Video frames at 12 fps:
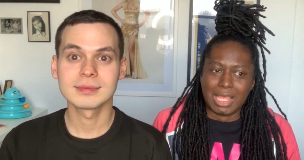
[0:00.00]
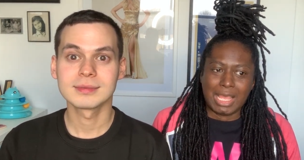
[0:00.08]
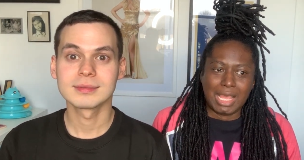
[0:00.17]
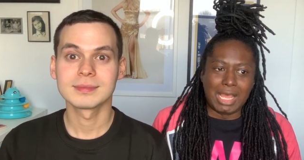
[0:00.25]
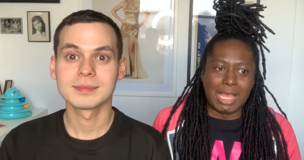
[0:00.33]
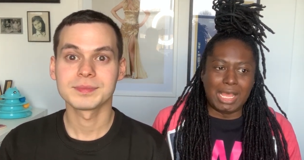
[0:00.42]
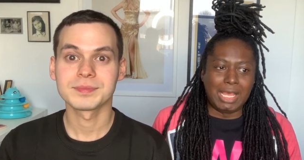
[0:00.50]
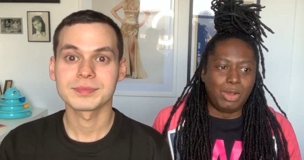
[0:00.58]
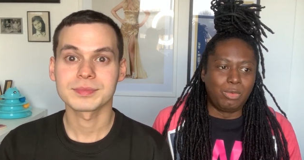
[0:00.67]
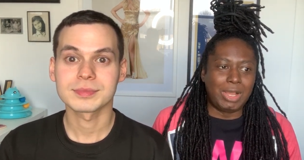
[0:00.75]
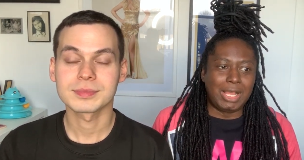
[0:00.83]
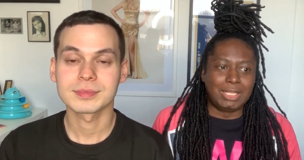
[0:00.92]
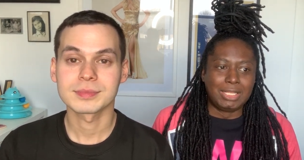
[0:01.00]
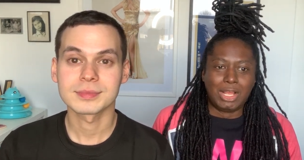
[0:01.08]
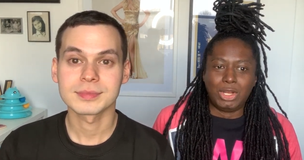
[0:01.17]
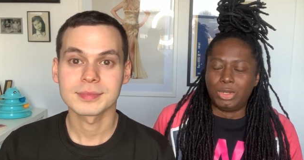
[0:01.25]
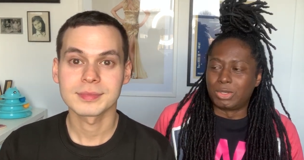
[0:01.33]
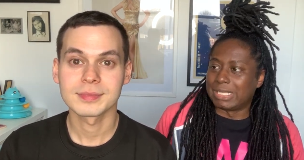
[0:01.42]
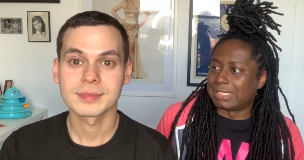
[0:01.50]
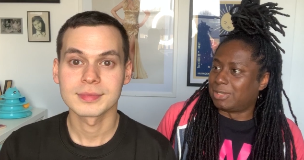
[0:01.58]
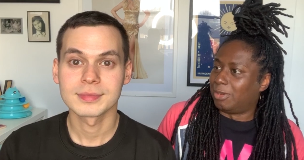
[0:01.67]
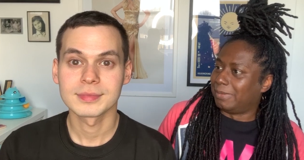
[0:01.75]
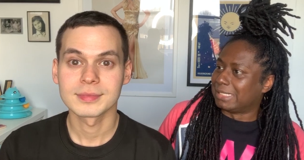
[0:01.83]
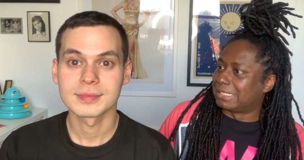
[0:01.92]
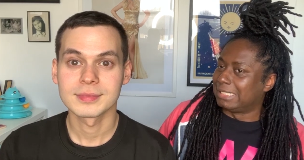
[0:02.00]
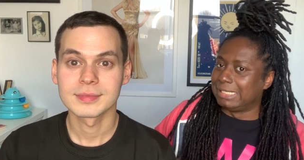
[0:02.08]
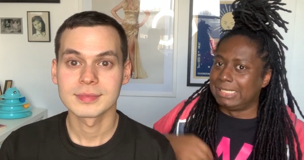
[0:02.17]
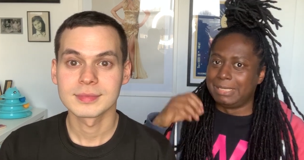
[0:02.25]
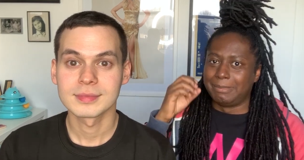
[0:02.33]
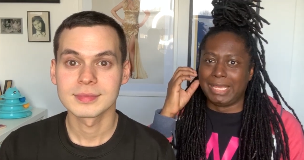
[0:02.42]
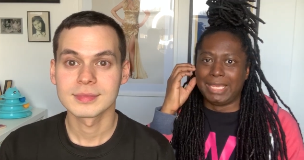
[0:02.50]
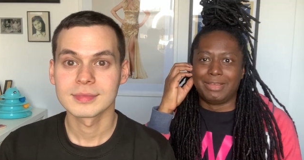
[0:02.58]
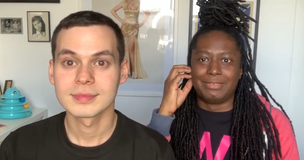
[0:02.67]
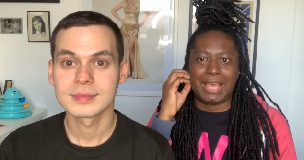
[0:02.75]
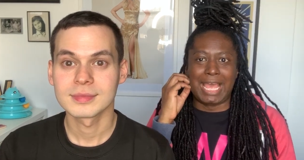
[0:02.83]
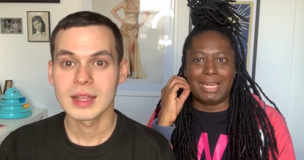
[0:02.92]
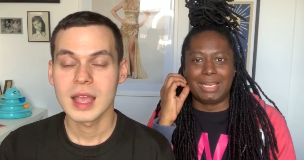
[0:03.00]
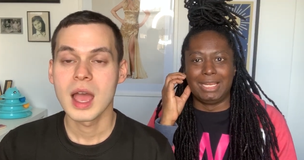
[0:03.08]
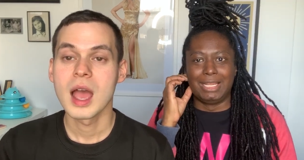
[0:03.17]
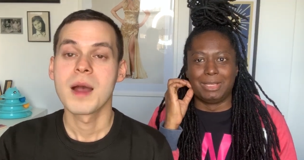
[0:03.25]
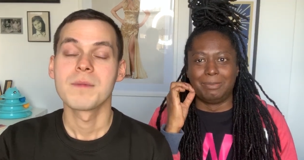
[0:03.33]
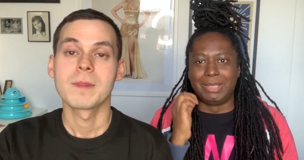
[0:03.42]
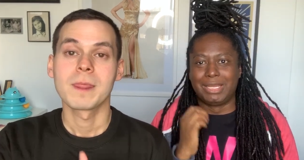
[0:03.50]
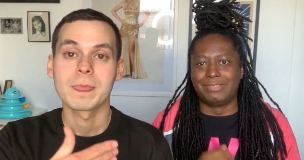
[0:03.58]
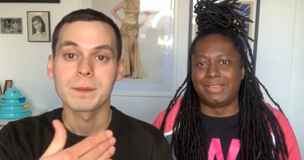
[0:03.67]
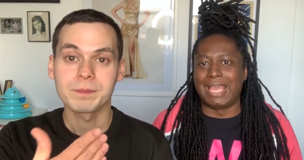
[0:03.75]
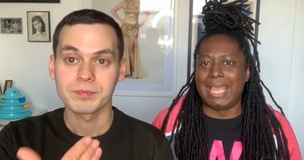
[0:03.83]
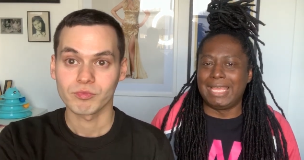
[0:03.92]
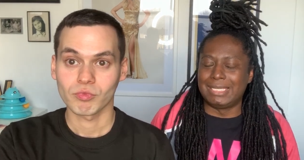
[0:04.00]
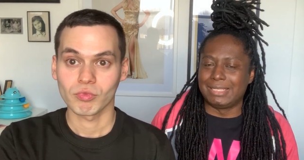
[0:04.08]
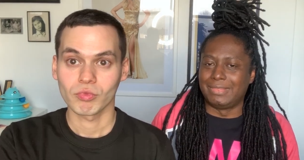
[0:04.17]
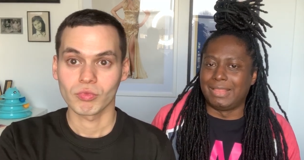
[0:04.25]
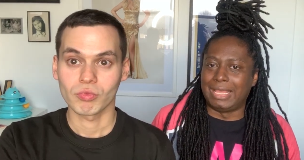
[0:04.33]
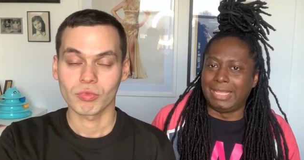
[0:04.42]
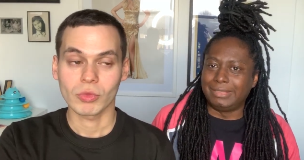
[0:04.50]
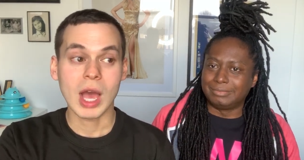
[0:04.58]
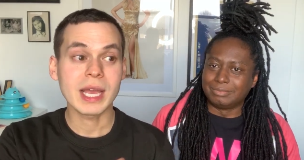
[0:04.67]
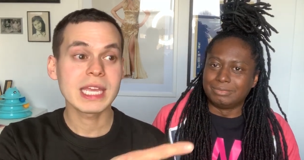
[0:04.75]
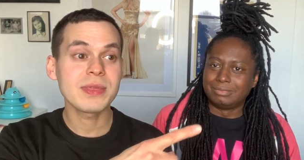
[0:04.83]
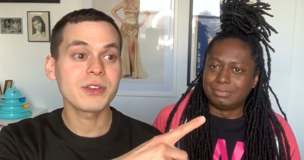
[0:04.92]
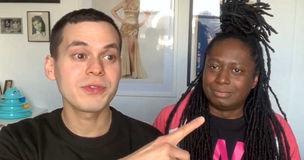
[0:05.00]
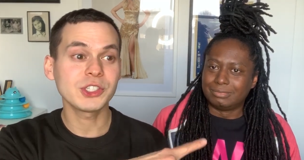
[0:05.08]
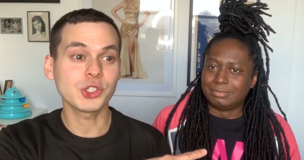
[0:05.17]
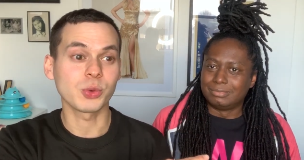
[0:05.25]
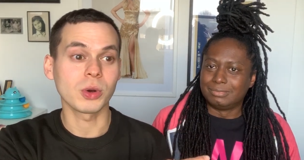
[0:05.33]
Speaker 1: Uh, well, Luca Tommassini may have had a little bit of a hand in that. Again, the visual.